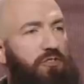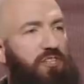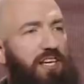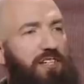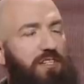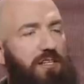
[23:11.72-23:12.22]

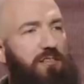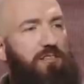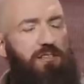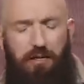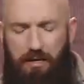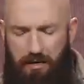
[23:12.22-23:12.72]

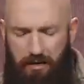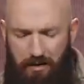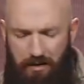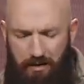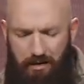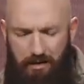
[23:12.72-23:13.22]
seasons.
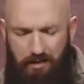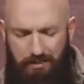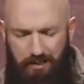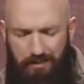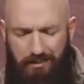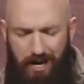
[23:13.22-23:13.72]
And it
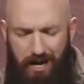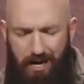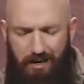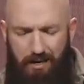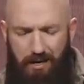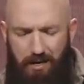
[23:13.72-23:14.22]
says,
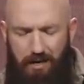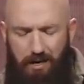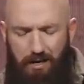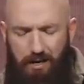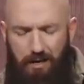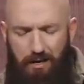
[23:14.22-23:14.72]
God
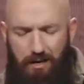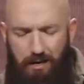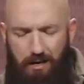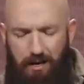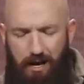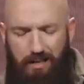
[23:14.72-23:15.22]

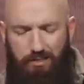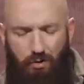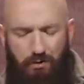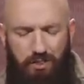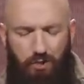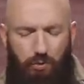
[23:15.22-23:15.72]
answered
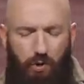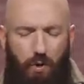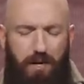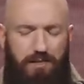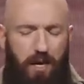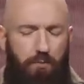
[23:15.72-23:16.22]
his
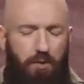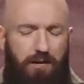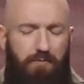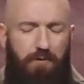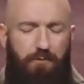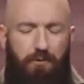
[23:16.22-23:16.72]
request. I believe
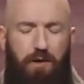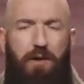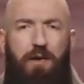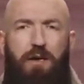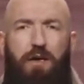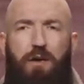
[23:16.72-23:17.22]
if
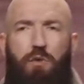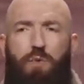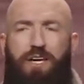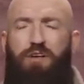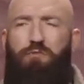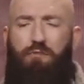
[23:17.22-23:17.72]
we
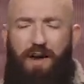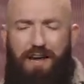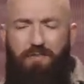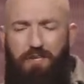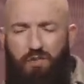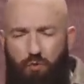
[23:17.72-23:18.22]
can
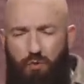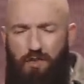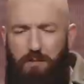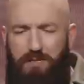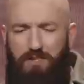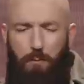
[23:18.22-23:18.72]
find this
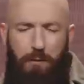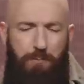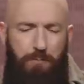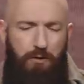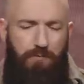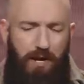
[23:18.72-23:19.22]
rhythm as the
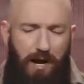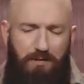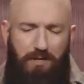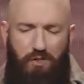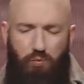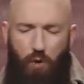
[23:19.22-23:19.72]
people of God.
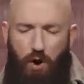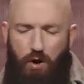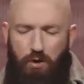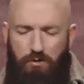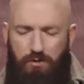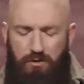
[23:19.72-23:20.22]
These
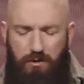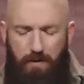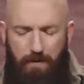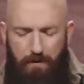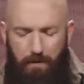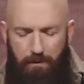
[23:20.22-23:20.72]
walls
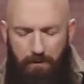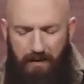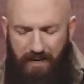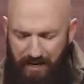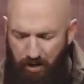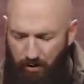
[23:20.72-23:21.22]

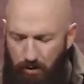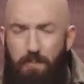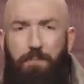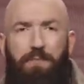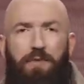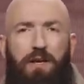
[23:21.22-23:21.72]
here
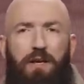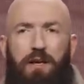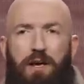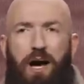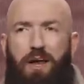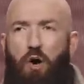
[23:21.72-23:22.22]

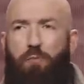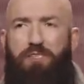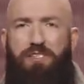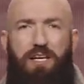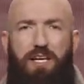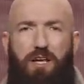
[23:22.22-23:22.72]
at Hope
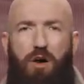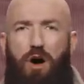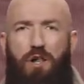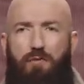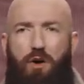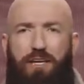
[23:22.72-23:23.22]
City and
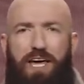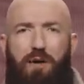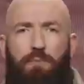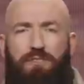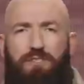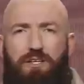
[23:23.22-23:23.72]
all of our
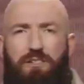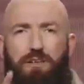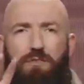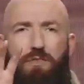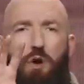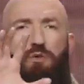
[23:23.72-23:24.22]
campuses
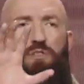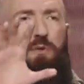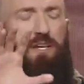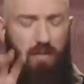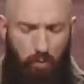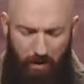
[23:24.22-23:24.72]
and those
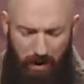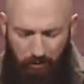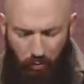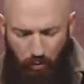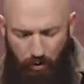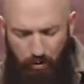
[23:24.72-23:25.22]
meeting around the
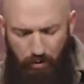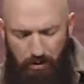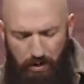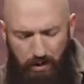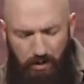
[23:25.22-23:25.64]
world,